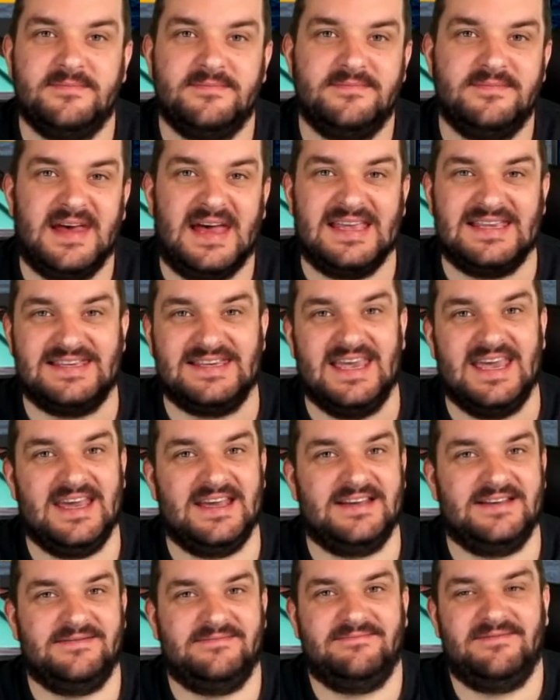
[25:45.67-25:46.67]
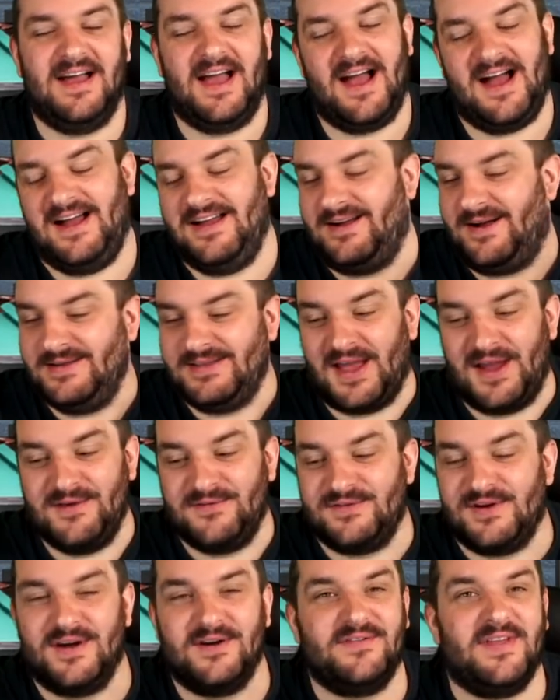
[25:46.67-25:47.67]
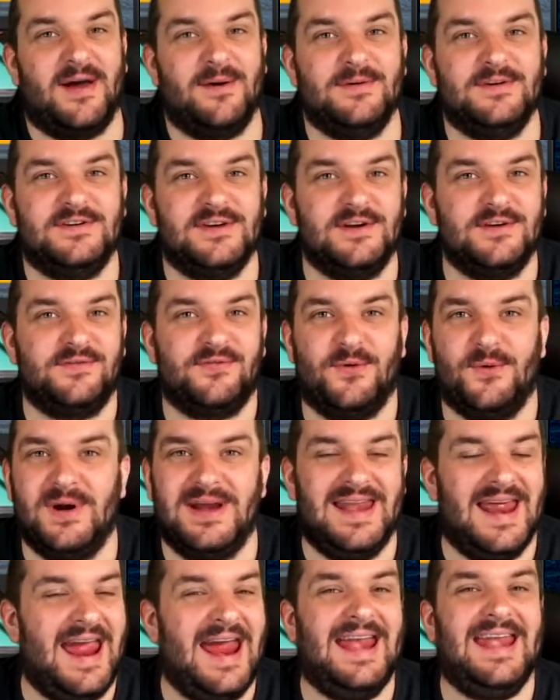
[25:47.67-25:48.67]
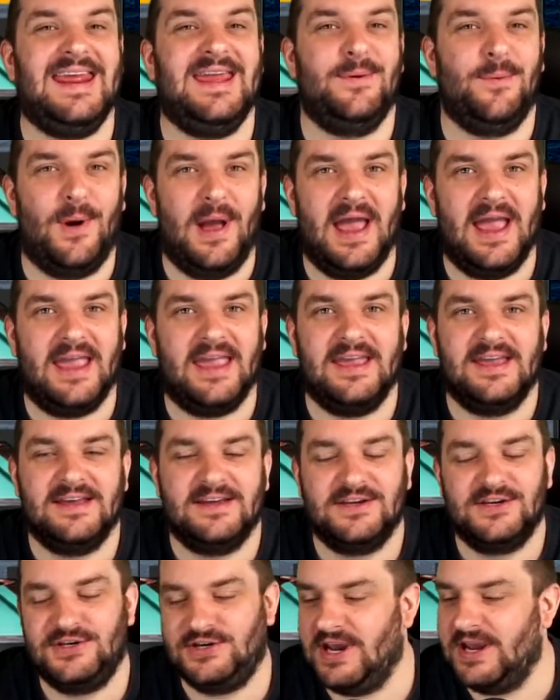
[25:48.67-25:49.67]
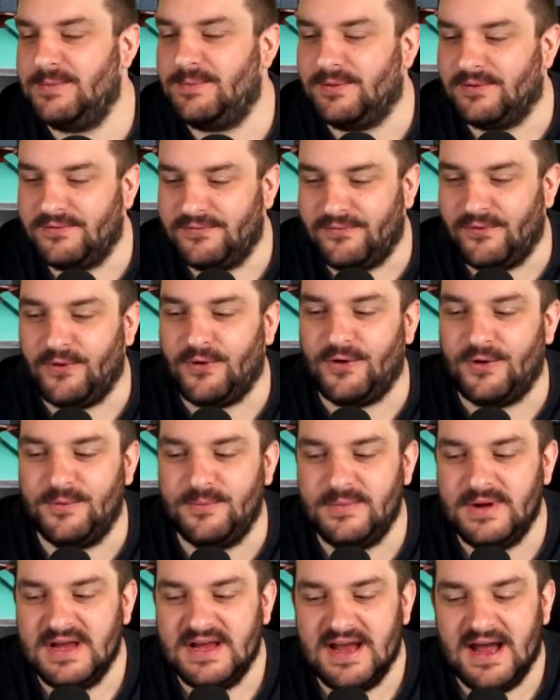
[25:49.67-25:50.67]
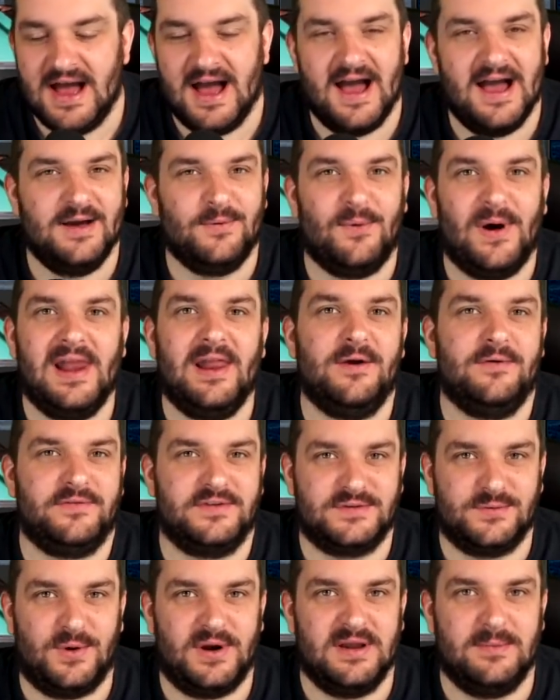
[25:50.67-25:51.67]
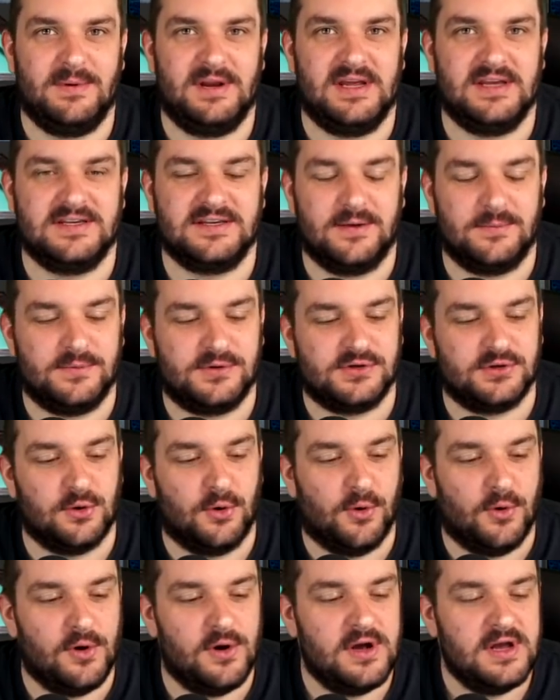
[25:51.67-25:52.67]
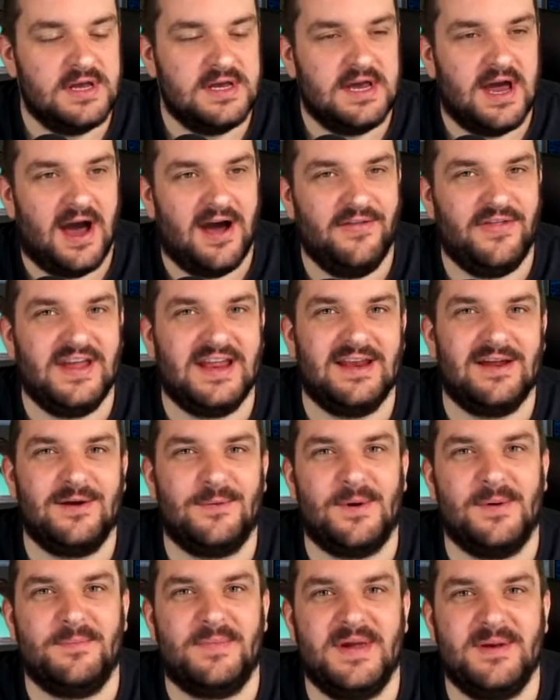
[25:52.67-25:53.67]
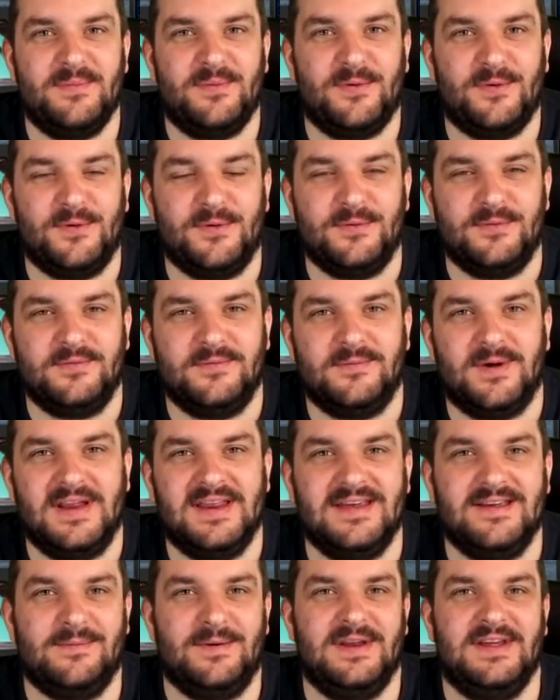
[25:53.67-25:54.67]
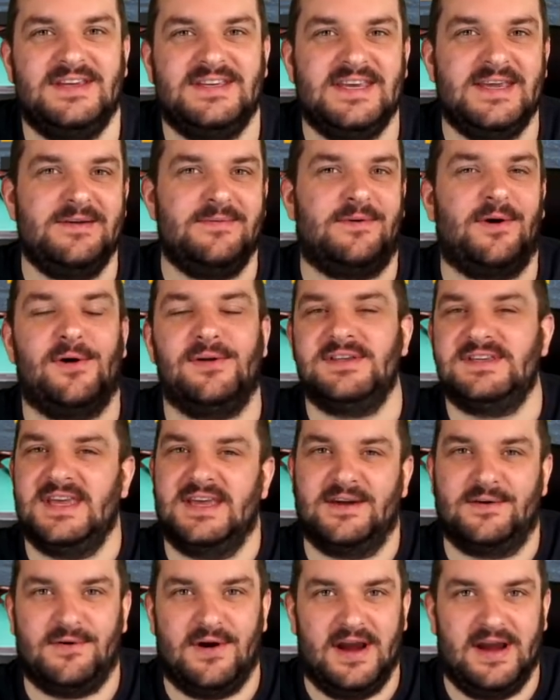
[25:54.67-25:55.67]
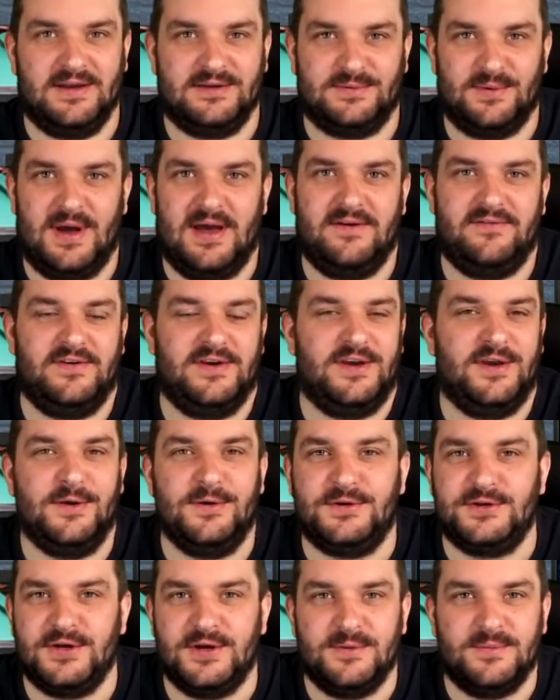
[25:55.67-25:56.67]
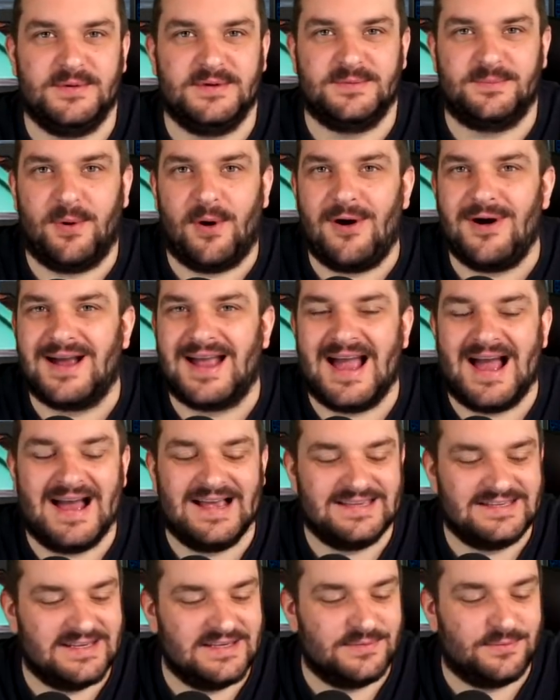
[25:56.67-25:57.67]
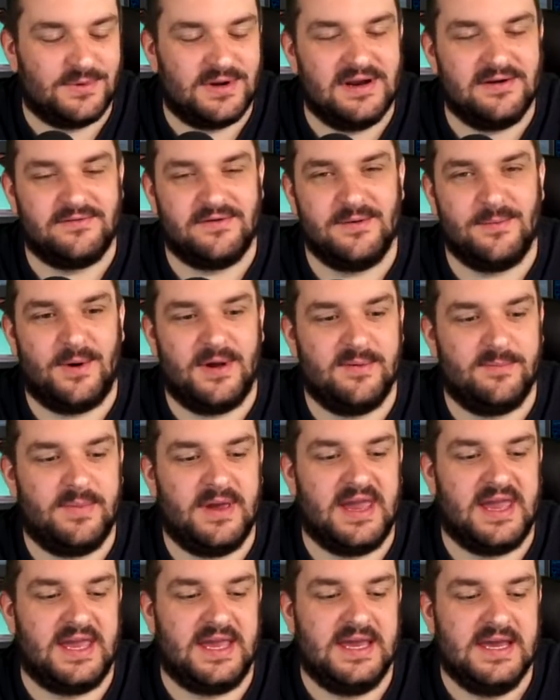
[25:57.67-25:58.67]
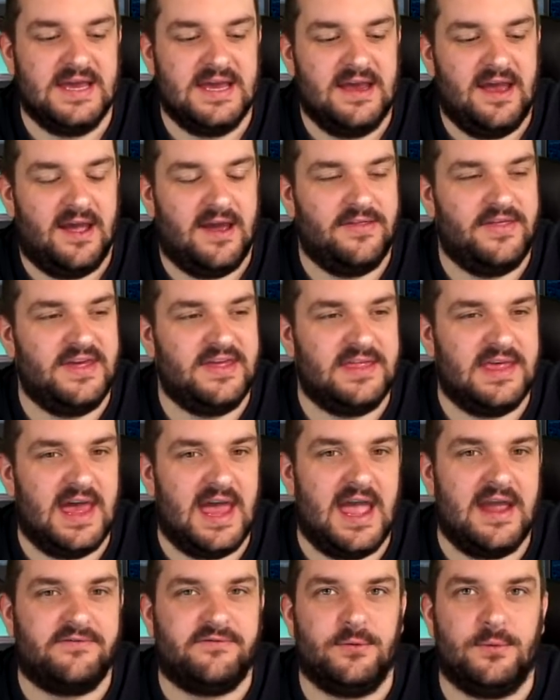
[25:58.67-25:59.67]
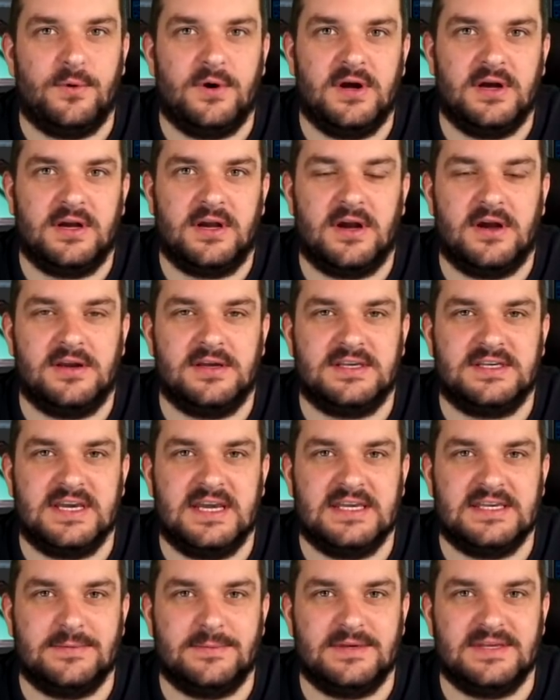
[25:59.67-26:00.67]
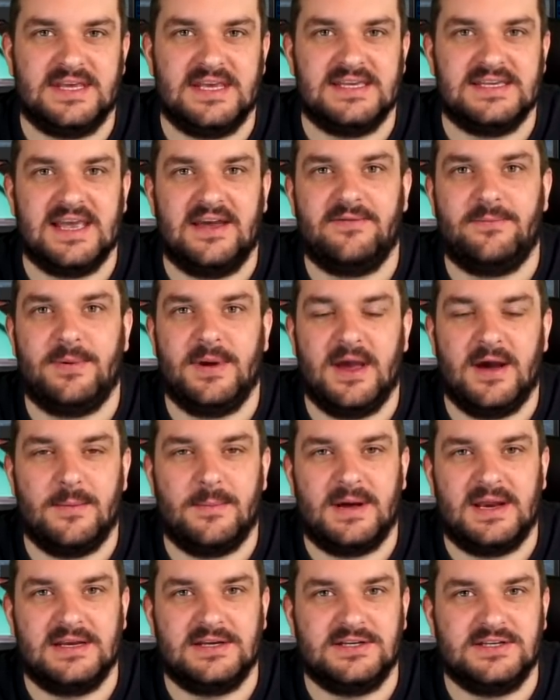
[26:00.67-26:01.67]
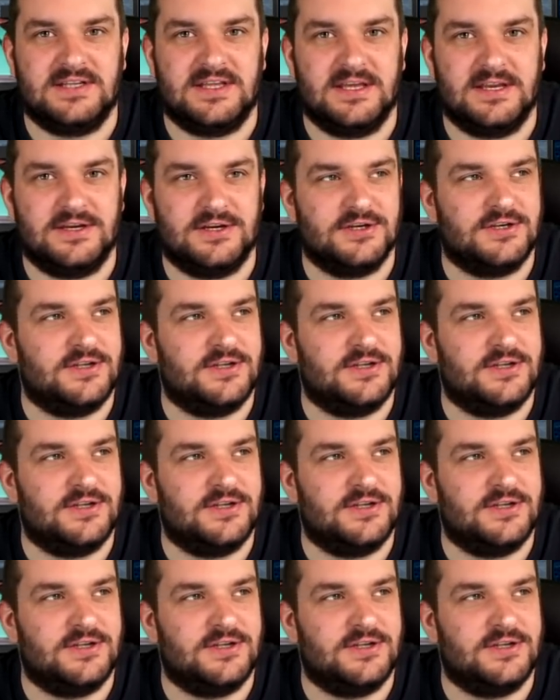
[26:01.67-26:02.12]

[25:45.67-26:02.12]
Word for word: That's it. I don't even know if that was useful in any way, shape or form. Well over 20 minutes, I'm sure. I think like when people, when you see content creators, whatever, YouTubers, podcasters, whatever it might be, I think that everyone kind of sees them as these FPL managers that just